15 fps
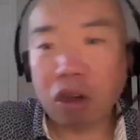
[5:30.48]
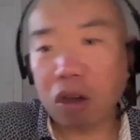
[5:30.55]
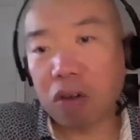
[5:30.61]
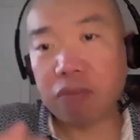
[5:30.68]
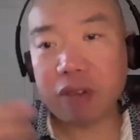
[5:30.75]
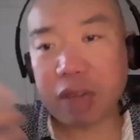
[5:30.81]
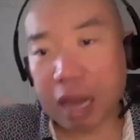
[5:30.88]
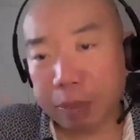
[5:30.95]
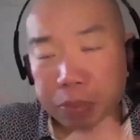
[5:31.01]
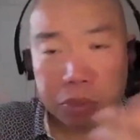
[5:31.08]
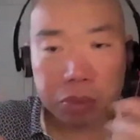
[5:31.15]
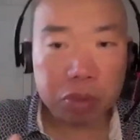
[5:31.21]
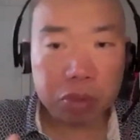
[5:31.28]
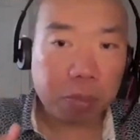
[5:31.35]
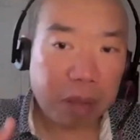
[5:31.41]
of
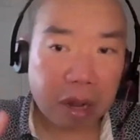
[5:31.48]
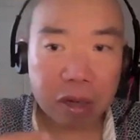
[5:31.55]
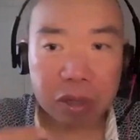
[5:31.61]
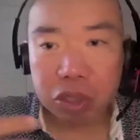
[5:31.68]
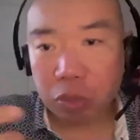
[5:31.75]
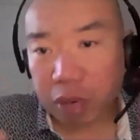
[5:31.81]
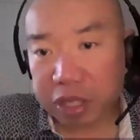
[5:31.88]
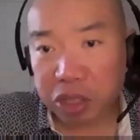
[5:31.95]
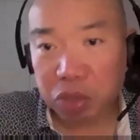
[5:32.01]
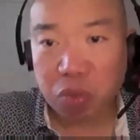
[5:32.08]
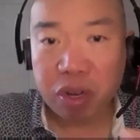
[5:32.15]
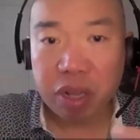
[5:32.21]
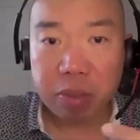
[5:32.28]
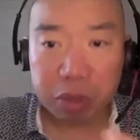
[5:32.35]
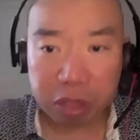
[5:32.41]
apples or pears or ice
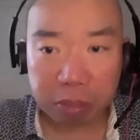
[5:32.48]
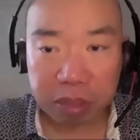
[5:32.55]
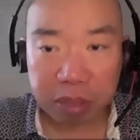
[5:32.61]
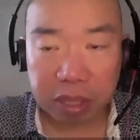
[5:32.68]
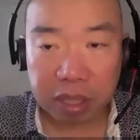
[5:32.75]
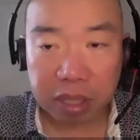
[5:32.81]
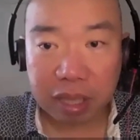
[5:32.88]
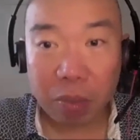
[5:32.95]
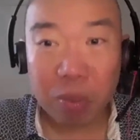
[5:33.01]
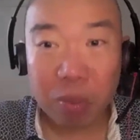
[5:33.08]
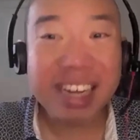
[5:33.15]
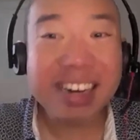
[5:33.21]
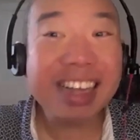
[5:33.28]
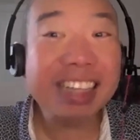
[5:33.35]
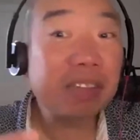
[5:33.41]
cream or something like that, well,
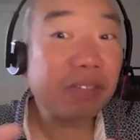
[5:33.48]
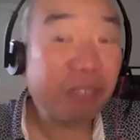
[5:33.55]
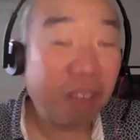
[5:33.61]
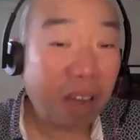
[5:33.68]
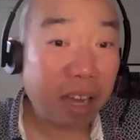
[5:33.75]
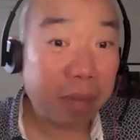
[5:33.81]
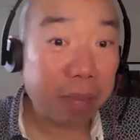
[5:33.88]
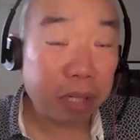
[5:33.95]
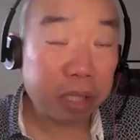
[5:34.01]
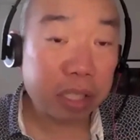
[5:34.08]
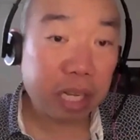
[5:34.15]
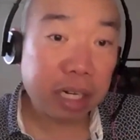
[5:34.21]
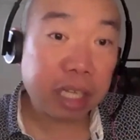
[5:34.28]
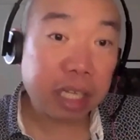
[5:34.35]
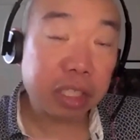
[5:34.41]
then that's fine, because
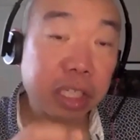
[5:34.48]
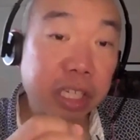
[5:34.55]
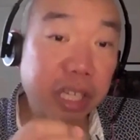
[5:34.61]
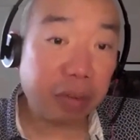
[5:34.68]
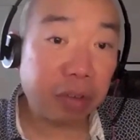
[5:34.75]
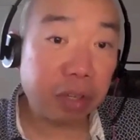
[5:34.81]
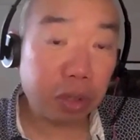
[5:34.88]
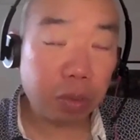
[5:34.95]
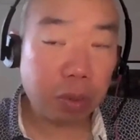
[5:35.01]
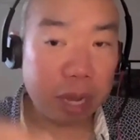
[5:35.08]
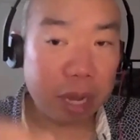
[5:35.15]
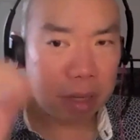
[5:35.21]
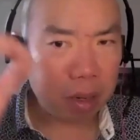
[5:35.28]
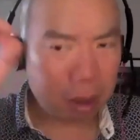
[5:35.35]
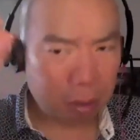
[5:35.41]
then that's giving you
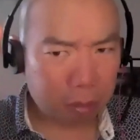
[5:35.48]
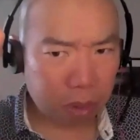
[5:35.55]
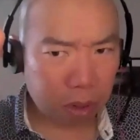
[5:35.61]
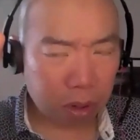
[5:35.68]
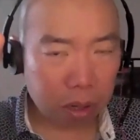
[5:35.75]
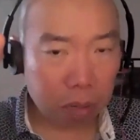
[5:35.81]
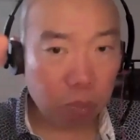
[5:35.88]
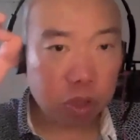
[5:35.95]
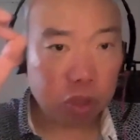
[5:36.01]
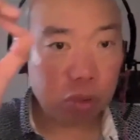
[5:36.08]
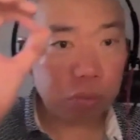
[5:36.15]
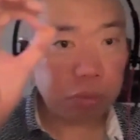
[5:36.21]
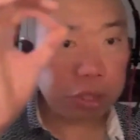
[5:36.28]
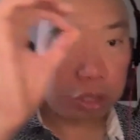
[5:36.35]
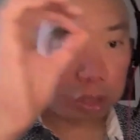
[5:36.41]
a number in which
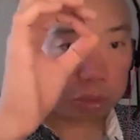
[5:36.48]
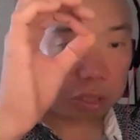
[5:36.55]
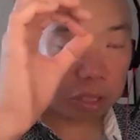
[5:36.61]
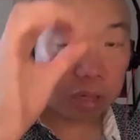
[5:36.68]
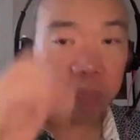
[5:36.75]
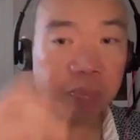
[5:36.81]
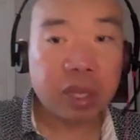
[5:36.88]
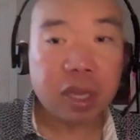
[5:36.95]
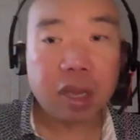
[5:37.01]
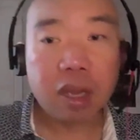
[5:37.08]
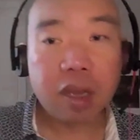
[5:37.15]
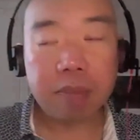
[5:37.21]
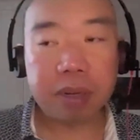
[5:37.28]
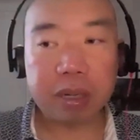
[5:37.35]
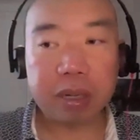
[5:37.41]
you're reducing.
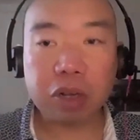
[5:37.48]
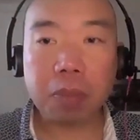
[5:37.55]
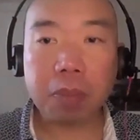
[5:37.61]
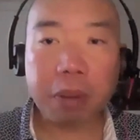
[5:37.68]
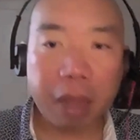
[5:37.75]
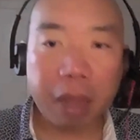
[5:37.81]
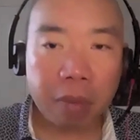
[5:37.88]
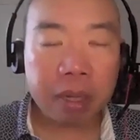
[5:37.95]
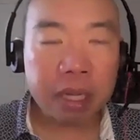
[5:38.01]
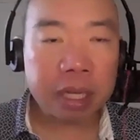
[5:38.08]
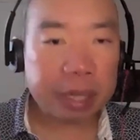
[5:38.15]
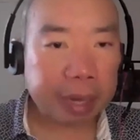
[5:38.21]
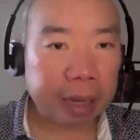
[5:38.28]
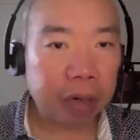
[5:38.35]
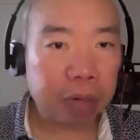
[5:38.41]
But comparing
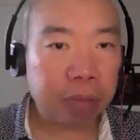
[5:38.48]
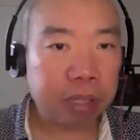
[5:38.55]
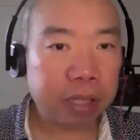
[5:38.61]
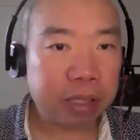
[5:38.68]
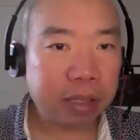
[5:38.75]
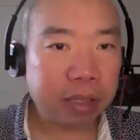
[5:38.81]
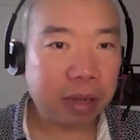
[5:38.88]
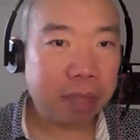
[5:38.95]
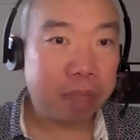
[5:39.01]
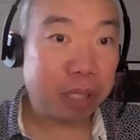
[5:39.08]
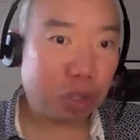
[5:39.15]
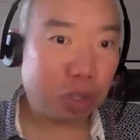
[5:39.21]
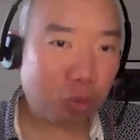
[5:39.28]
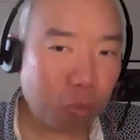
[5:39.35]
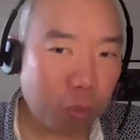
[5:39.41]
calories
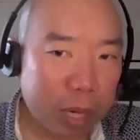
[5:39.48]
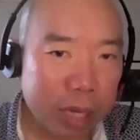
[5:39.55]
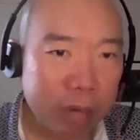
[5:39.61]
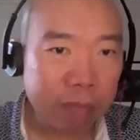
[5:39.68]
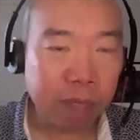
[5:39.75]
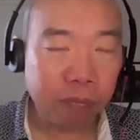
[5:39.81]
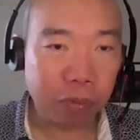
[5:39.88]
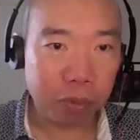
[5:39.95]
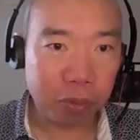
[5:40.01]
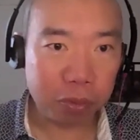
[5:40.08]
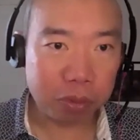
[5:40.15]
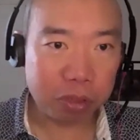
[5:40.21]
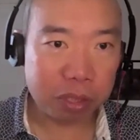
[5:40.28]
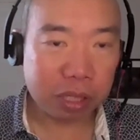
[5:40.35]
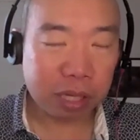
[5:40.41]
between
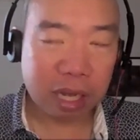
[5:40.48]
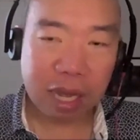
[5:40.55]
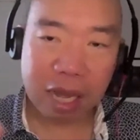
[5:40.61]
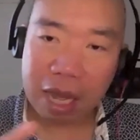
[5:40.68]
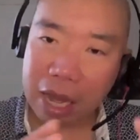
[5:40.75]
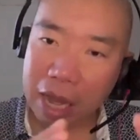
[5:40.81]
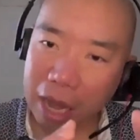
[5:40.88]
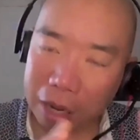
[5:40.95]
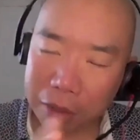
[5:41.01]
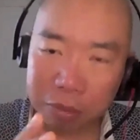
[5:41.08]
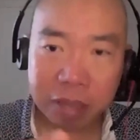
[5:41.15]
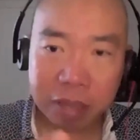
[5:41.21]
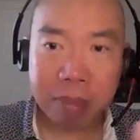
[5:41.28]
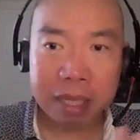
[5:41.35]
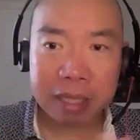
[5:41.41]
foods, I don't
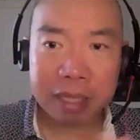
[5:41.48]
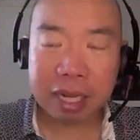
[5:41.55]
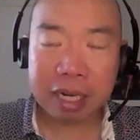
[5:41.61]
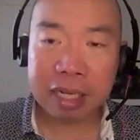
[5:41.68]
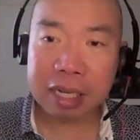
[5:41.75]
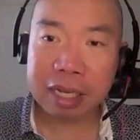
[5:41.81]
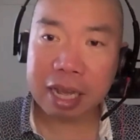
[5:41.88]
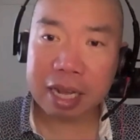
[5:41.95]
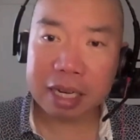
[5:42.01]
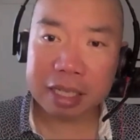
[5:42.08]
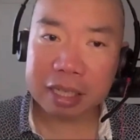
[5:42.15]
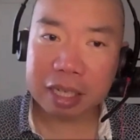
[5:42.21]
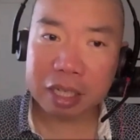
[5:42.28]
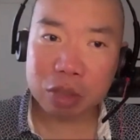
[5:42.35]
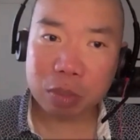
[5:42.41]
think makes any
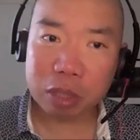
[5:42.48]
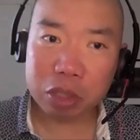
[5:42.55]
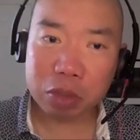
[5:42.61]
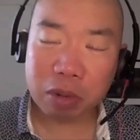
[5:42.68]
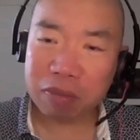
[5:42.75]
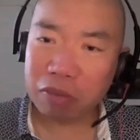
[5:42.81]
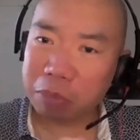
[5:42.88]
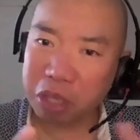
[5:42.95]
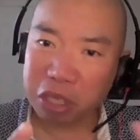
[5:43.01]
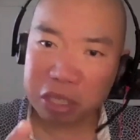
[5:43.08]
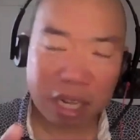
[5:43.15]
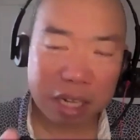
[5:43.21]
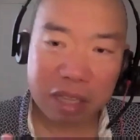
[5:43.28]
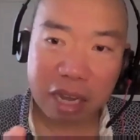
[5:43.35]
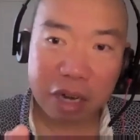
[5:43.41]
sense whatsoever, because
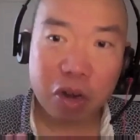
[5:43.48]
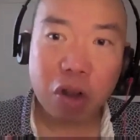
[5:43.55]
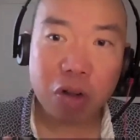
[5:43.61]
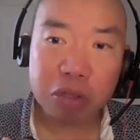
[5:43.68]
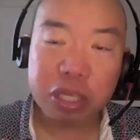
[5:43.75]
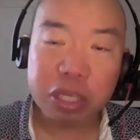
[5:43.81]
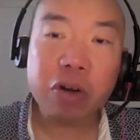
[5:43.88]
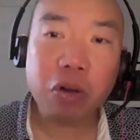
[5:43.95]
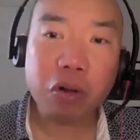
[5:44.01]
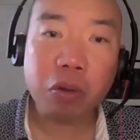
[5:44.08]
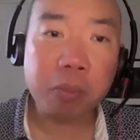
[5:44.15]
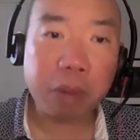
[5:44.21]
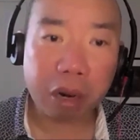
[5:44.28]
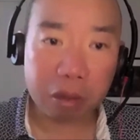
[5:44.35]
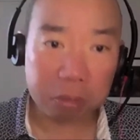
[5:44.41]
they're not
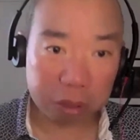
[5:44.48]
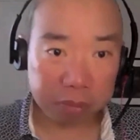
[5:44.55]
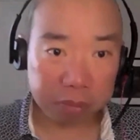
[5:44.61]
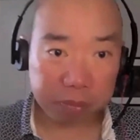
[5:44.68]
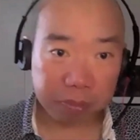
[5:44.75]
comparable.